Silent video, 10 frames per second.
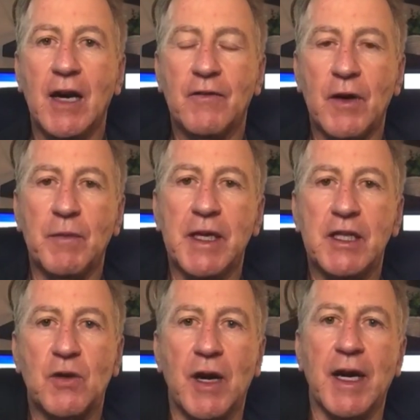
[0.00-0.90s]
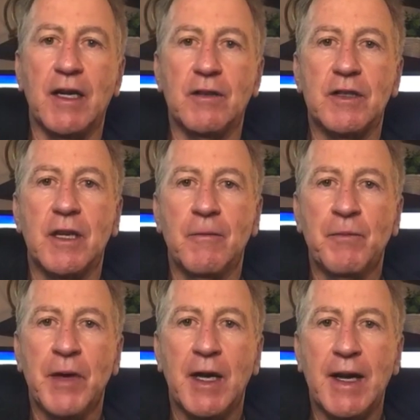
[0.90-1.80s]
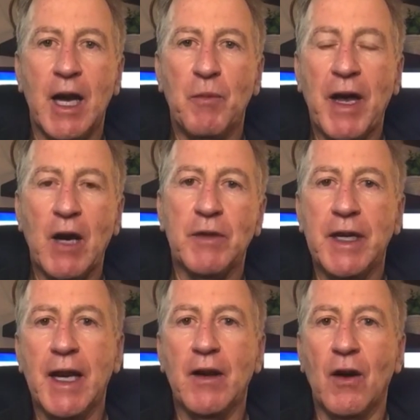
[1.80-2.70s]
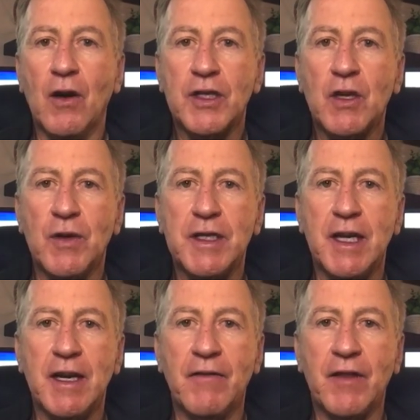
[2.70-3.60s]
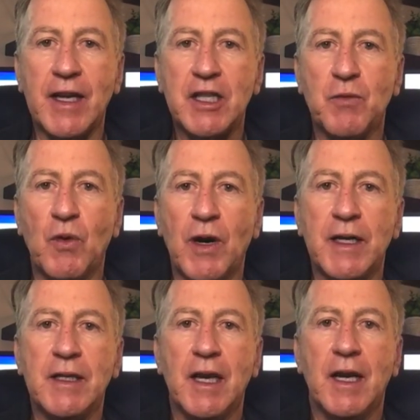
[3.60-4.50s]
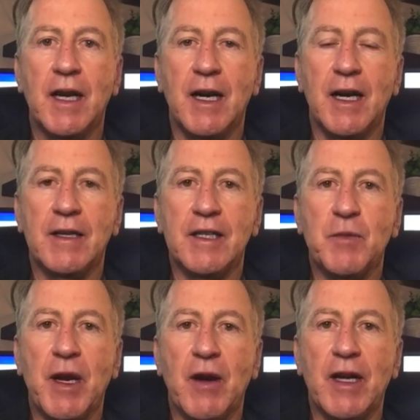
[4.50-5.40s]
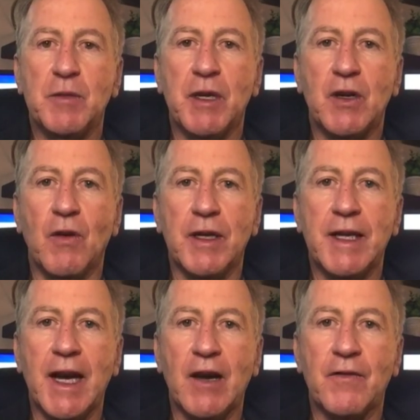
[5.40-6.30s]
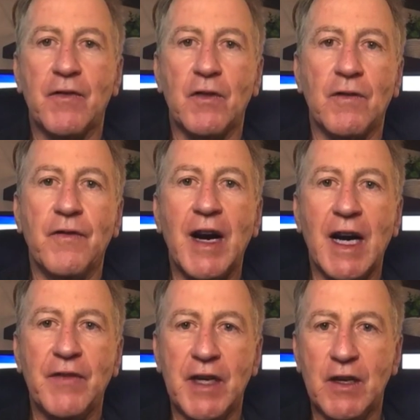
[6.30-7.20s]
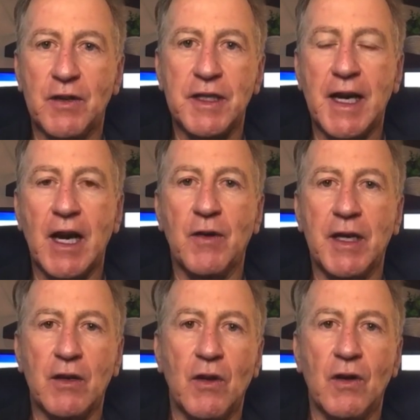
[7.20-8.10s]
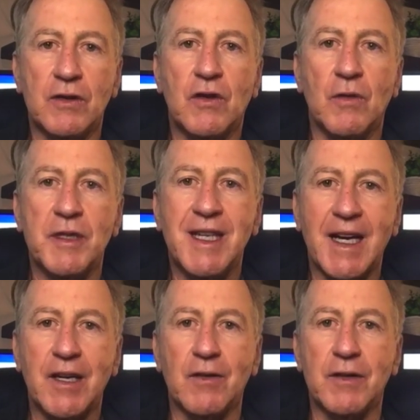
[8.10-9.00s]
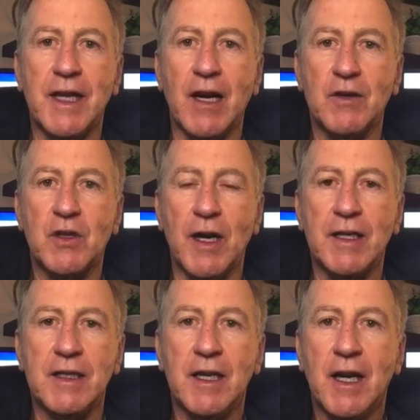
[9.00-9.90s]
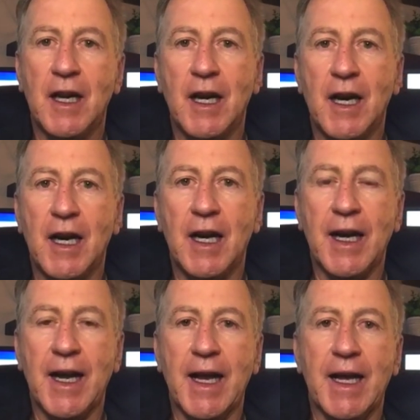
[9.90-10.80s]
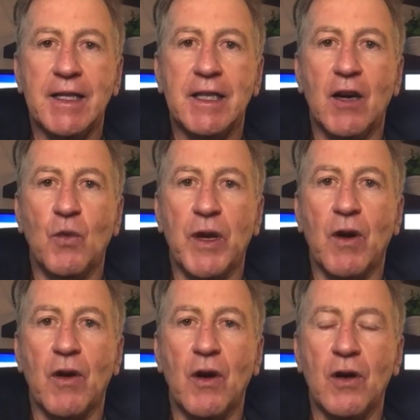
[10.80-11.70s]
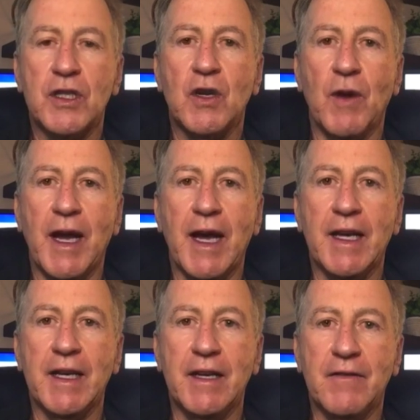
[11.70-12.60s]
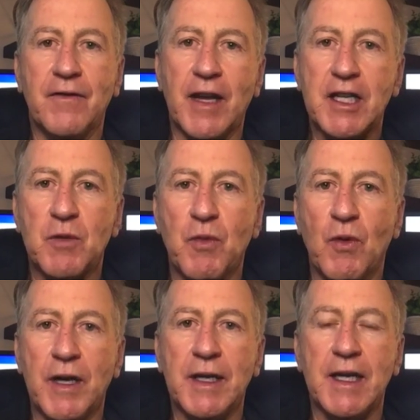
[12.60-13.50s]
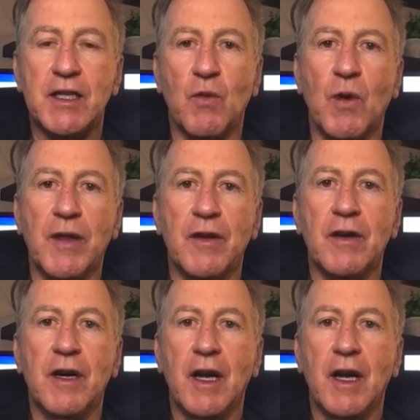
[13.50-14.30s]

from these triangles. Now, pound yen also is in an inflection point. This pair has been going down for 5 years now in a long-term secular downtrend. We are also at an inflection point as to whether